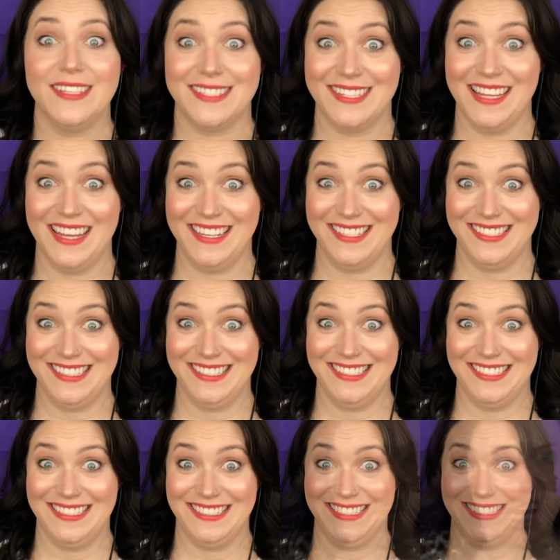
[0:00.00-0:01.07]
things.
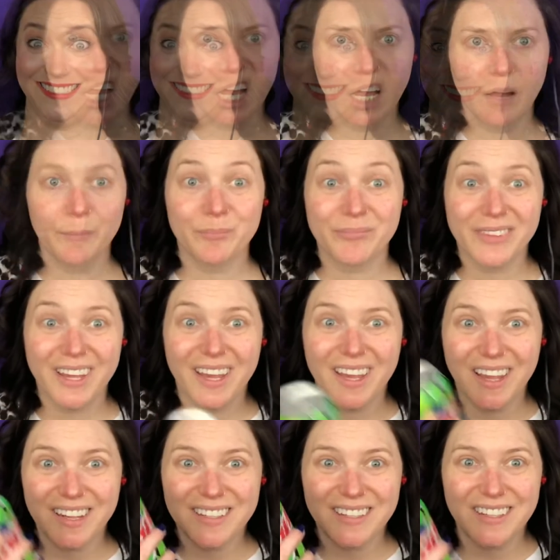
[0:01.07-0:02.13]
I
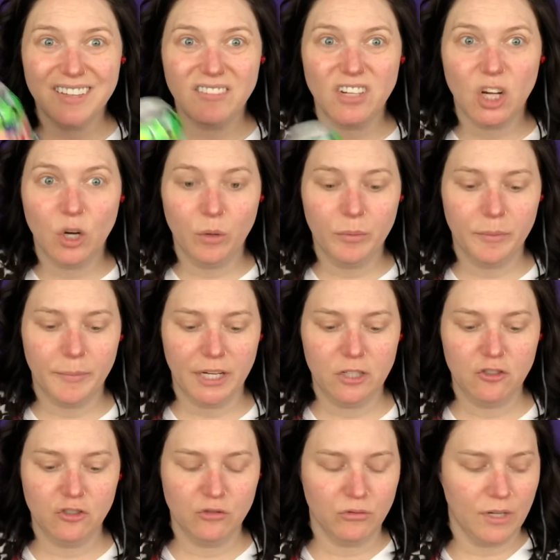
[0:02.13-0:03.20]
didn't even open my
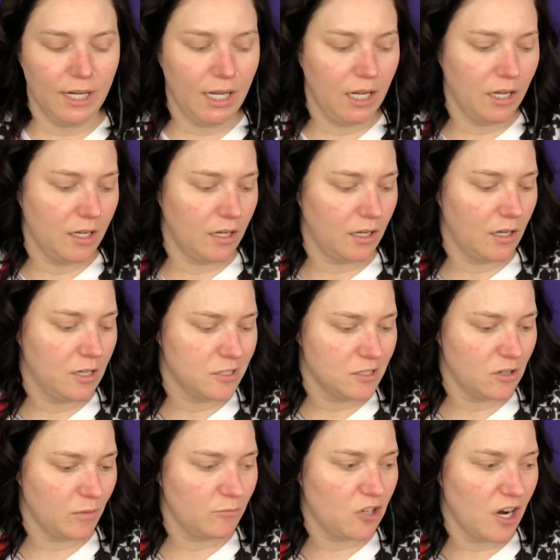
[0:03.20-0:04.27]
drink. So
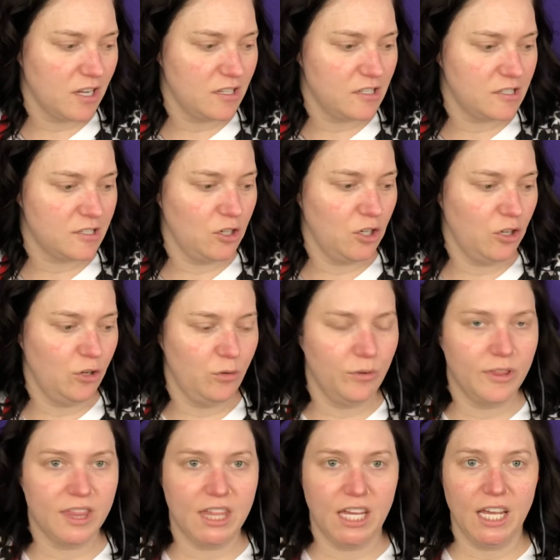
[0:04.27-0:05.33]
I'm trying this new
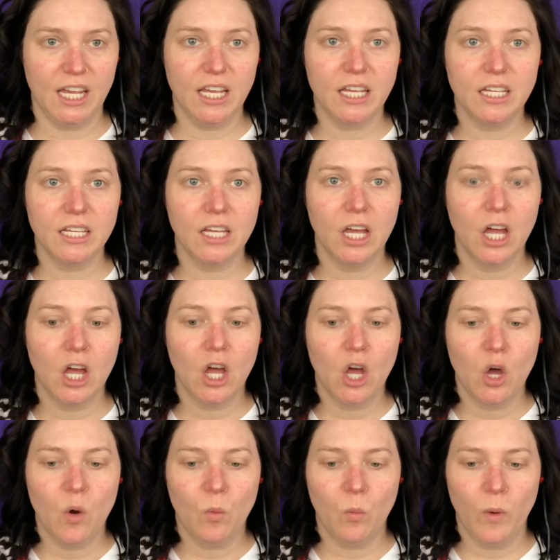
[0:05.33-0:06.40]
thing
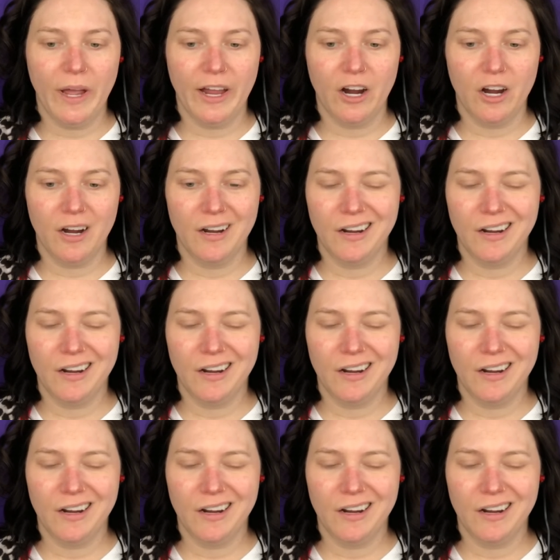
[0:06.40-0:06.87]
where